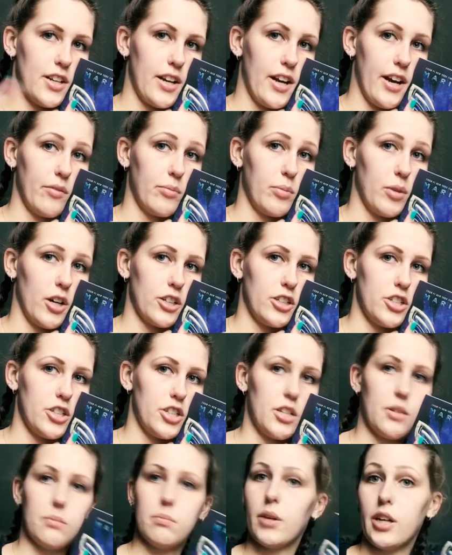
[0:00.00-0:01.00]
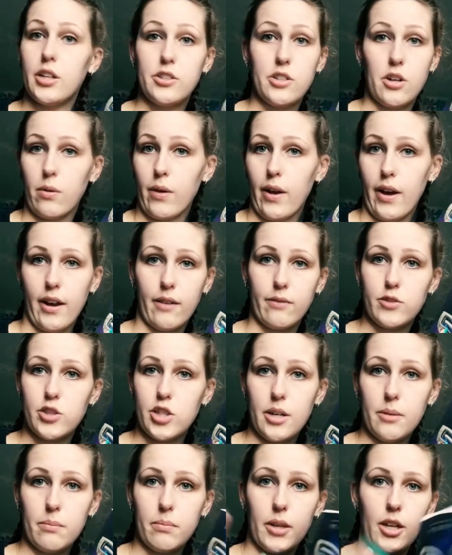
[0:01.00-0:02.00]
and I have Prodigy, but I don't have
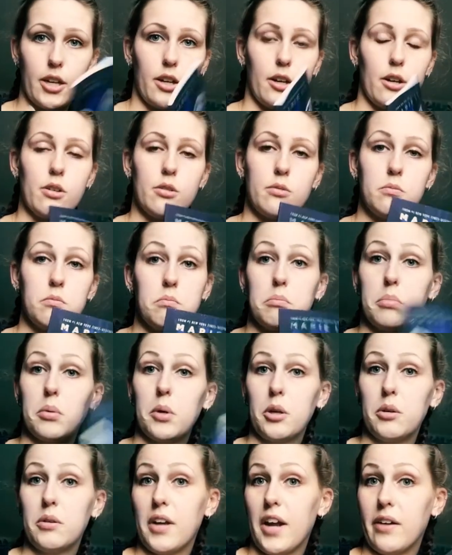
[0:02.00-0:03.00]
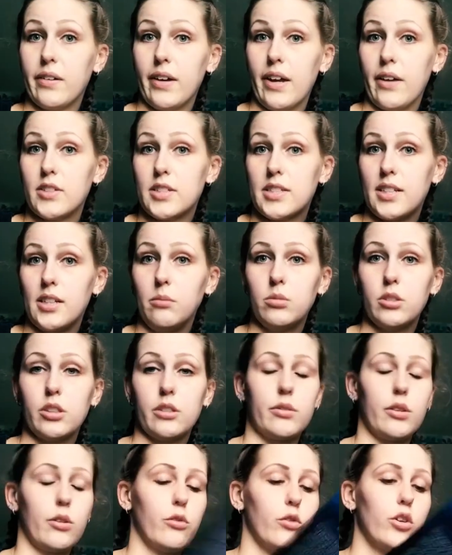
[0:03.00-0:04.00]
Champion. But now I have a sampler
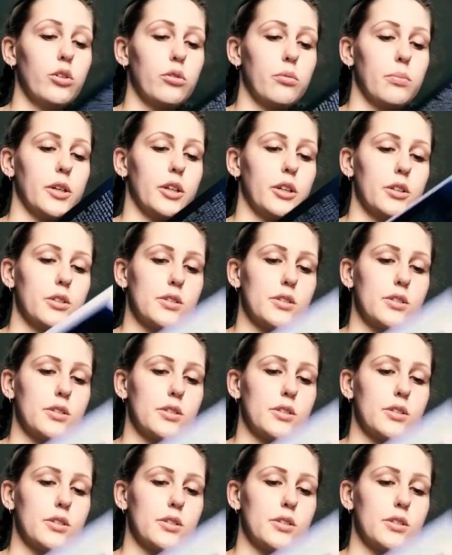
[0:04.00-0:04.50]
of the fourth book,